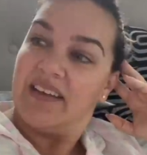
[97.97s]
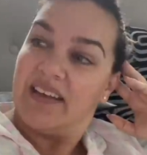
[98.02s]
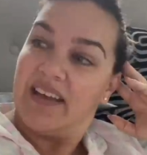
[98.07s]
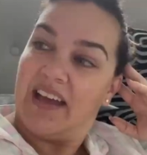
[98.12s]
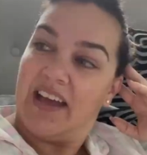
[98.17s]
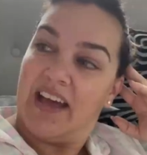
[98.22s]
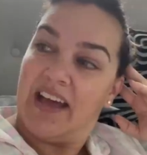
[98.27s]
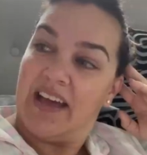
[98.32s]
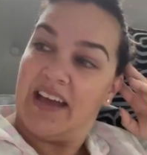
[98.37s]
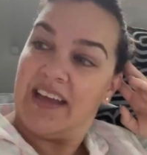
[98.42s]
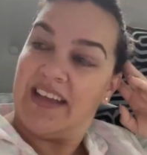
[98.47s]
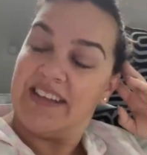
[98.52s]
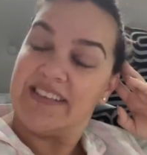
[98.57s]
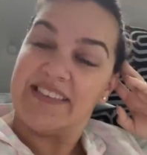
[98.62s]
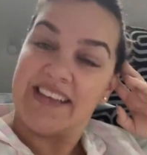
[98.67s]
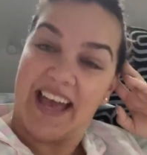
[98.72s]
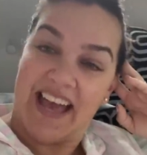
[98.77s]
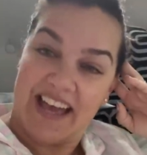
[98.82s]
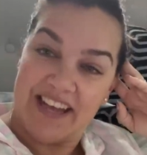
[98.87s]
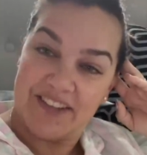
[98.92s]
Uh, it's
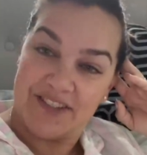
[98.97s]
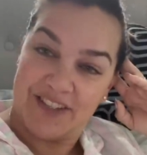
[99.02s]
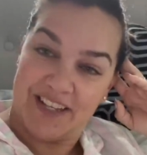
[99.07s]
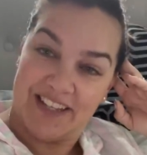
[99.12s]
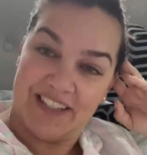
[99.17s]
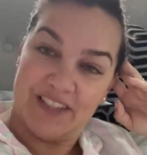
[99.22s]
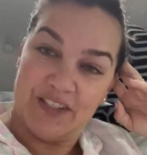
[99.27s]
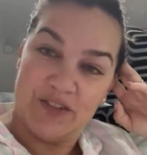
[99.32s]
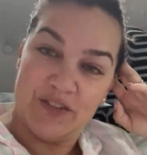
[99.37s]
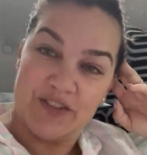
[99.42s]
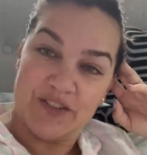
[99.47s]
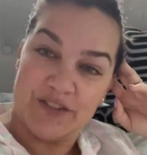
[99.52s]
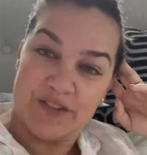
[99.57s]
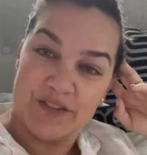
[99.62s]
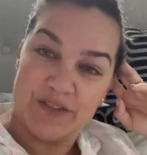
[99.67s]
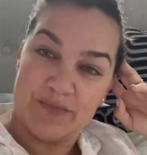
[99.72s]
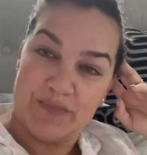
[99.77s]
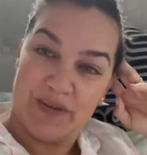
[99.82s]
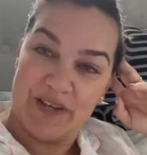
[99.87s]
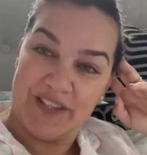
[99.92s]
Ash
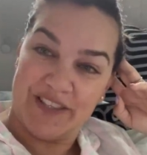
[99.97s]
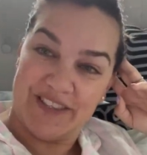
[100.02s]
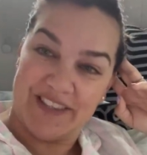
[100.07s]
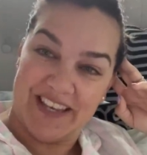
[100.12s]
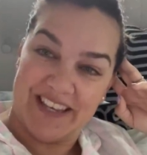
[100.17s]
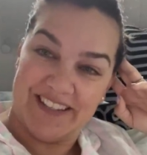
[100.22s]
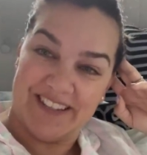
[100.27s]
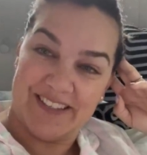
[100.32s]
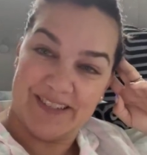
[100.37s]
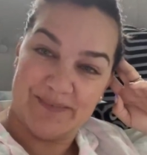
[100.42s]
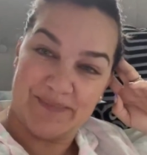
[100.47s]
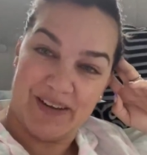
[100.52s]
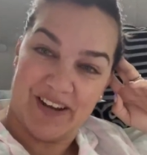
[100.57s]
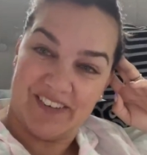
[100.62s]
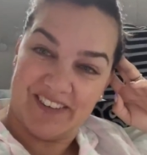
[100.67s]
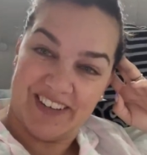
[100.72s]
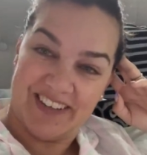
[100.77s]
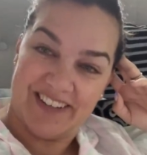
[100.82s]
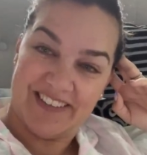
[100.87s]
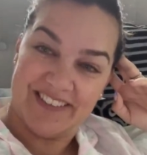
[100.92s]
Lux's birthday
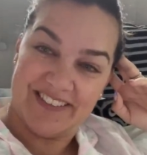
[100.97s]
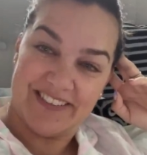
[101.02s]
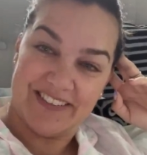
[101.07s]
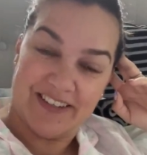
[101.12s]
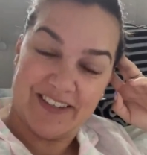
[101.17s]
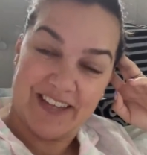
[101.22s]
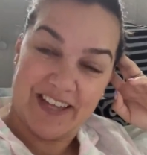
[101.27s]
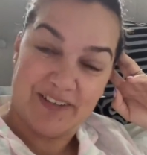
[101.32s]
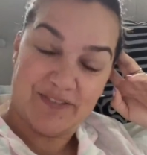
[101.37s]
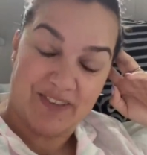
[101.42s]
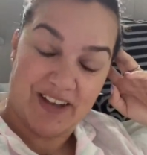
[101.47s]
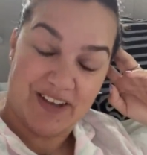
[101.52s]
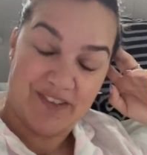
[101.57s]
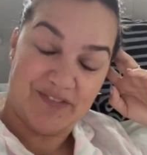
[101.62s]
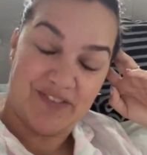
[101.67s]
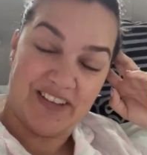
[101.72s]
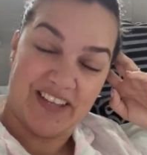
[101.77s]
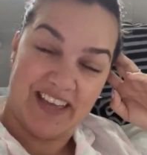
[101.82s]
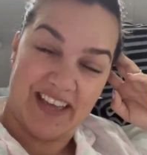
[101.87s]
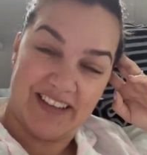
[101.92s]
tomorrow. So if I
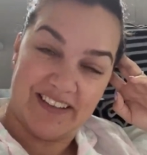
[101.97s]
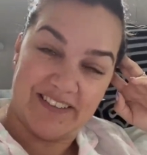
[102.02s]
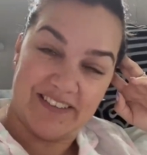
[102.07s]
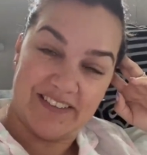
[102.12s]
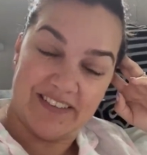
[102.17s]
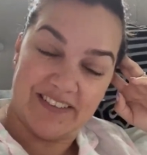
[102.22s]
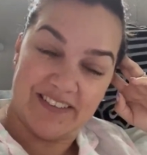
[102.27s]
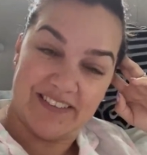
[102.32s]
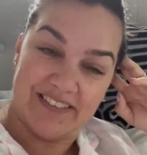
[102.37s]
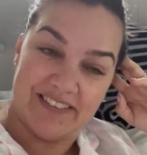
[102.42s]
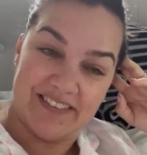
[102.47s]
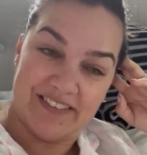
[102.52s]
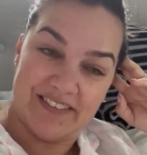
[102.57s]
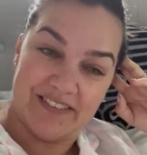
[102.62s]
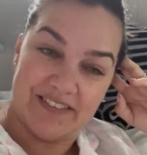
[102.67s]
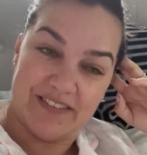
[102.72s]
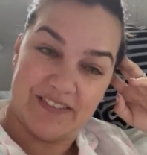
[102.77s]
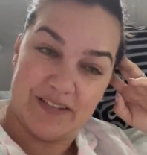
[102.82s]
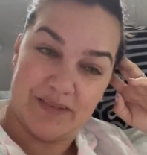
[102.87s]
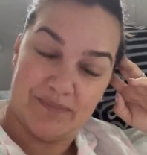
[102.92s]
forget
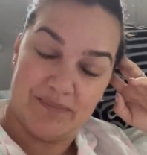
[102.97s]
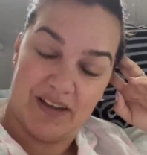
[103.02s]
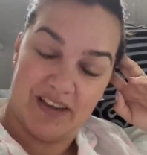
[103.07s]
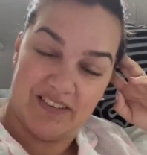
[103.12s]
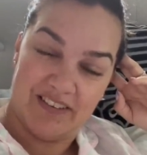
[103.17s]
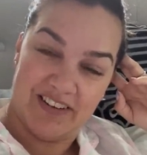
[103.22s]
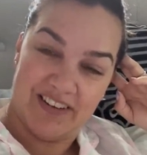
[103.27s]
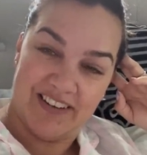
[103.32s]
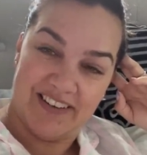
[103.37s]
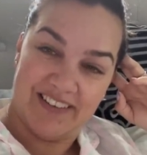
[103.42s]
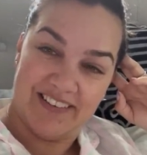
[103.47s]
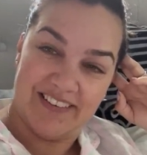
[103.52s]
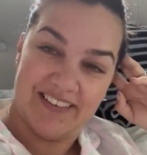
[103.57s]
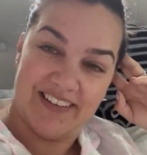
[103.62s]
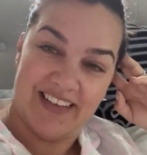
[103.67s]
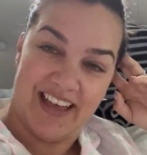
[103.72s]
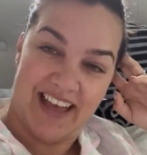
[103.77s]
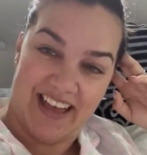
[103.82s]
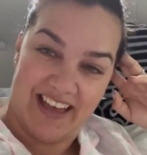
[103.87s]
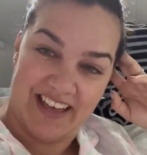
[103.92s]
tomorrow,
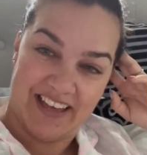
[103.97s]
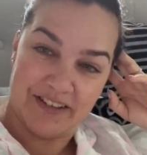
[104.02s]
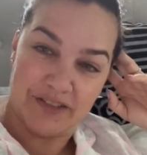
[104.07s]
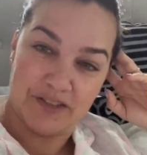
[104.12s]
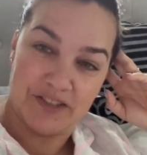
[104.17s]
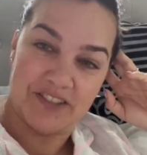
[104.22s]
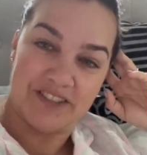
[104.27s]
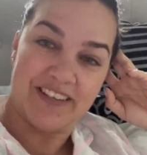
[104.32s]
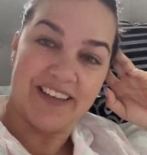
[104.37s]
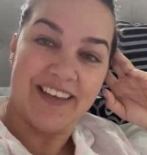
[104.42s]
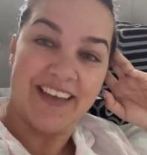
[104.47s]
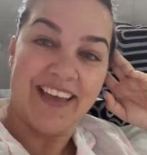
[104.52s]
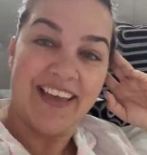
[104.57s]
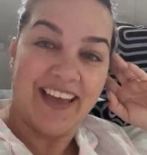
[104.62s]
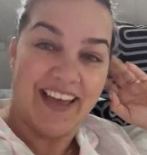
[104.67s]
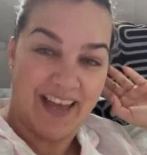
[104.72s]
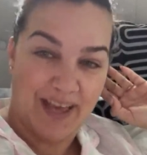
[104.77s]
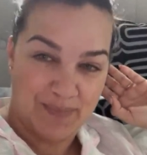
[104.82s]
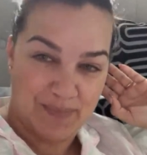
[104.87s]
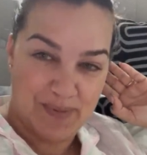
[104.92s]
Ash,
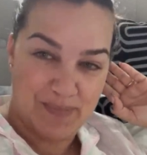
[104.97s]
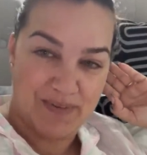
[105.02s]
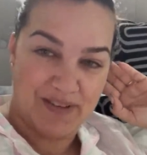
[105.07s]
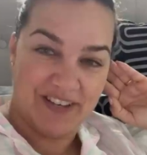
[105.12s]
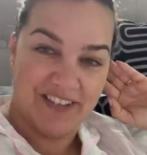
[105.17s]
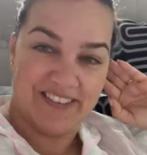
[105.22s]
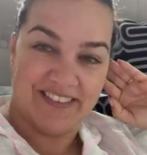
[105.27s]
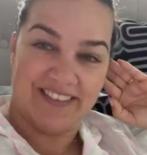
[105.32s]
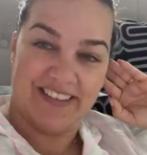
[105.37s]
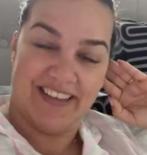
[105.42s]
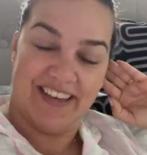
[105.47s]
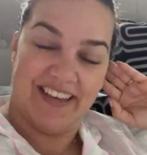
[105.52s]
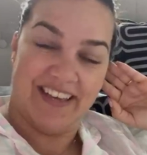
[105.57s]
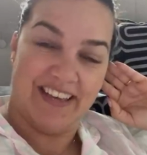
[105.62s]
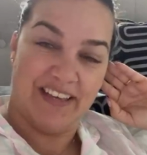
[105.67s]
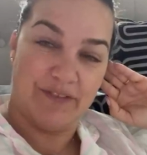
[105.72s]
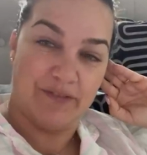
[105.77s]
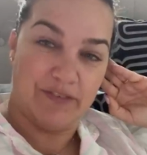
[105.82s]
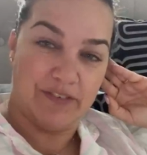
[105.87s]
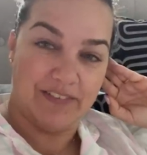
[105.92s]
happy
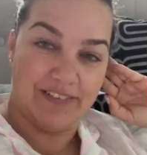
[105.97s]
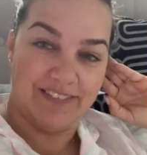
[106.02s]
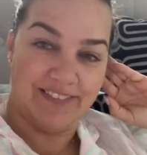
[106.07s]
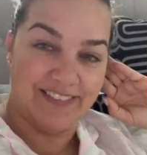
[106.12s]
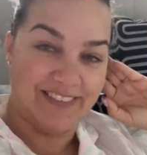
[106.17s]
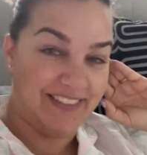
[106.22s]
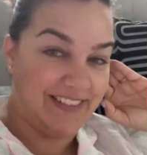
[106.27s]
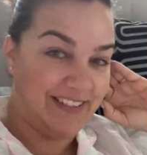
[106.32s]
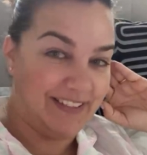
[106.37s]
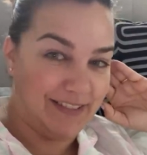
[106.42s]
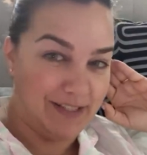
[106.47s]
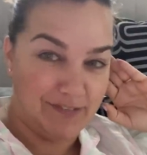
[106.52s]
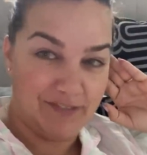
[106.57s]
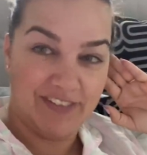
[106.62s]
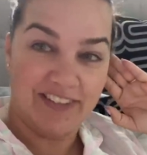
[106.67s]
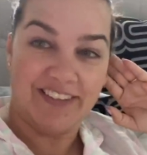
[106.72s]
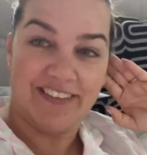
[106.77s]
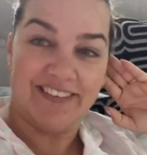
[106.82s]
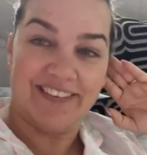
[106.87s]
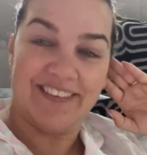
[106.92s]
birthday for the
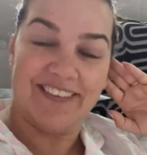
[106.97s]
11th.